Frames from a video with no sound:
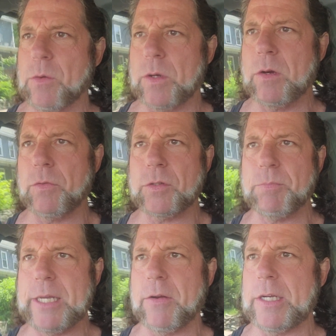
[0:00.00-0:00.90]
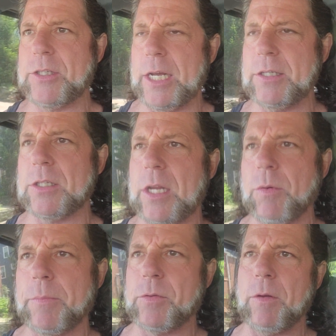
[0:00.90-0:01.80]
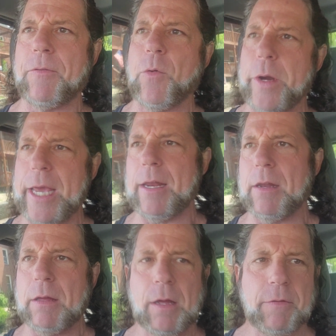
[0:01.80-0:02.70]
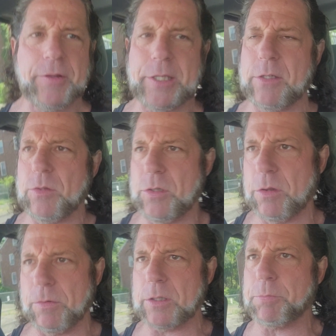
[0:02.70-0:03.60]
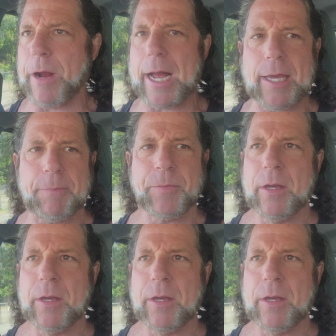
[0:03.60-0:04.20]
We're gonna go through some gearing changes anywhere between a 48 and a 52 tooth rear sprocket.